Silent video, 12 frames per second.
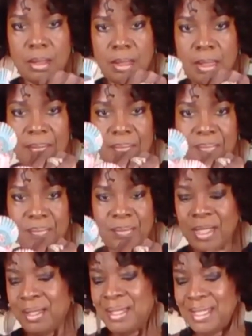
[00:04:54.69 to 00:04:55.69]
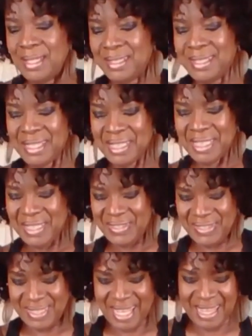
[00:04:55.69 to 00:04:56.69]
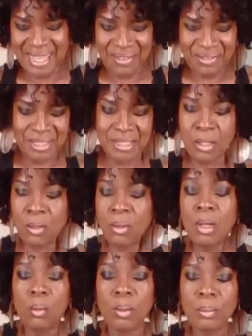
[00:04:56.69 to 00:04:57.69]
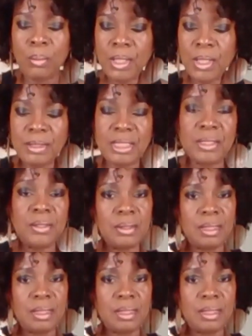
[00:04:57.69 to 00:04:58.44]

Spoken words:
Isn't that cute? I love it. So what we're going to do